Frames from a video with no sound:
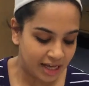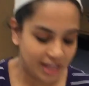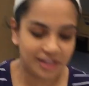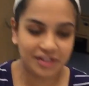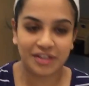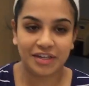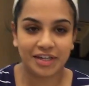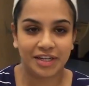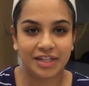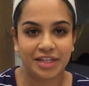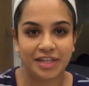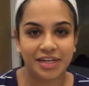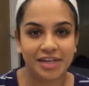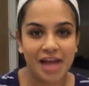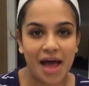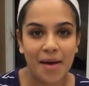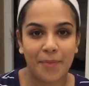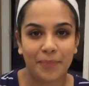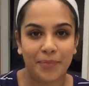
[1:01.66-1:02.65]
easy to clean
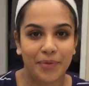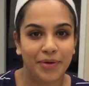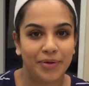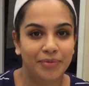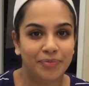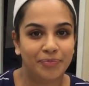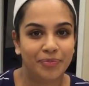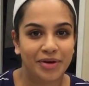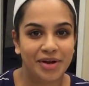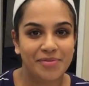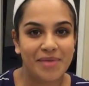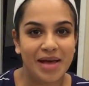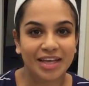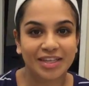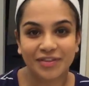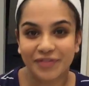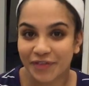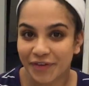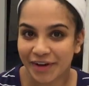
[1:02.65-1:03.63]
up, pretty
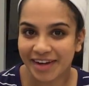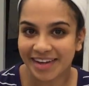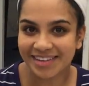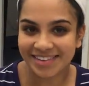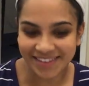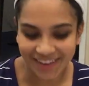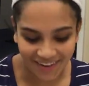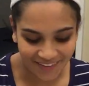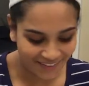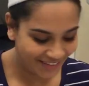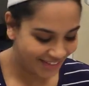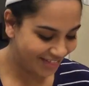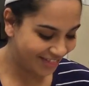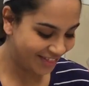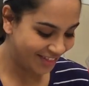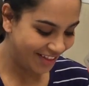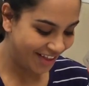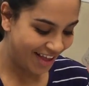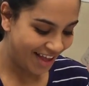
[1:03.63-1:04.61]
mess free. So
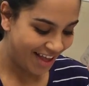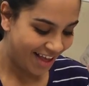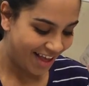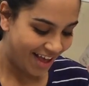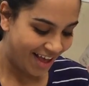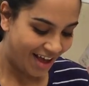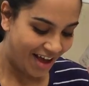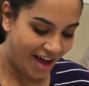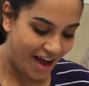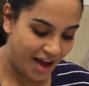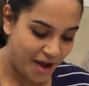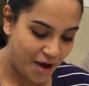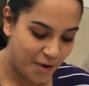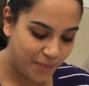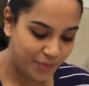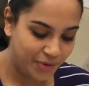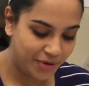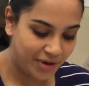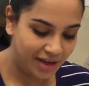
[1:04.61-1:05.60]
I
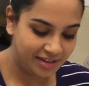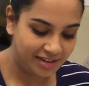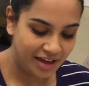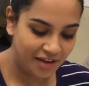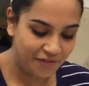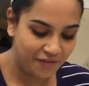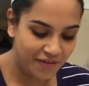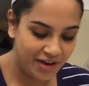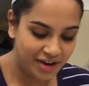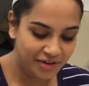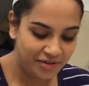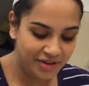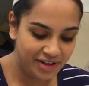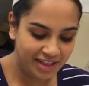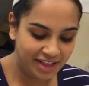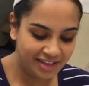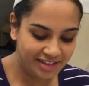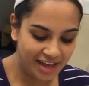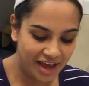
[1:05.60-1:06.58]
hope you guys have fun
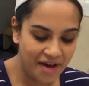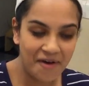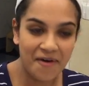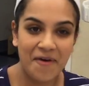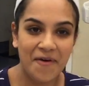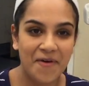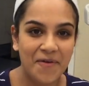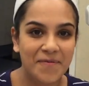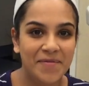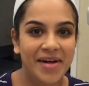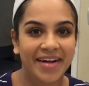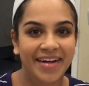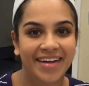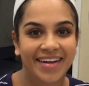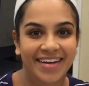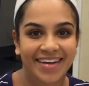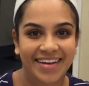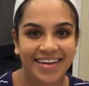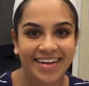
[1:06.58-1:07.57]
doing this at home.
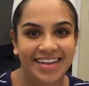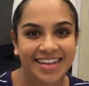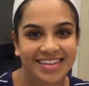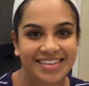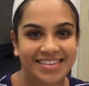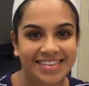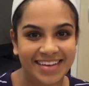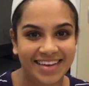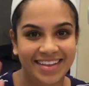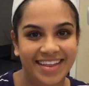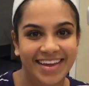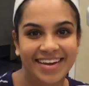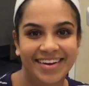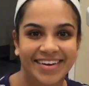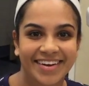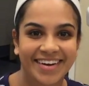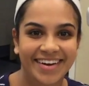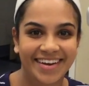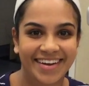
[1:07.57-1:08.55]
See you
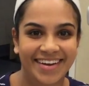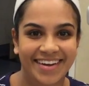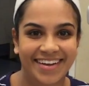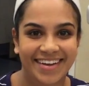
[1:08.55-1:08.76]
later.